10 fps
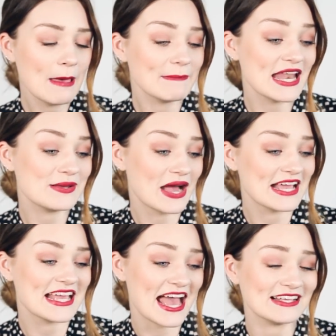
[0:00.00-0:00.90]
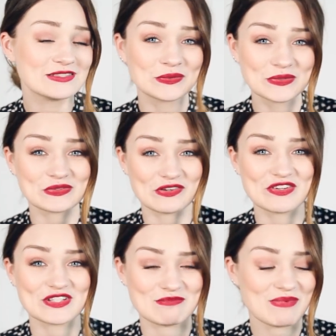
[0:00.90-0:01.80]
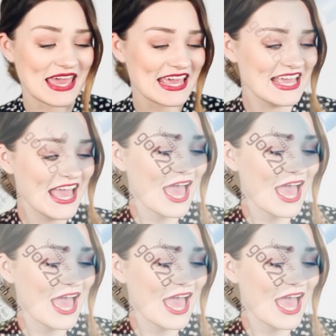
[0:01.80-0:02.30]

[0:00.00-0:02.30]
But anyway, yeah, Schwarzkopf Got To Be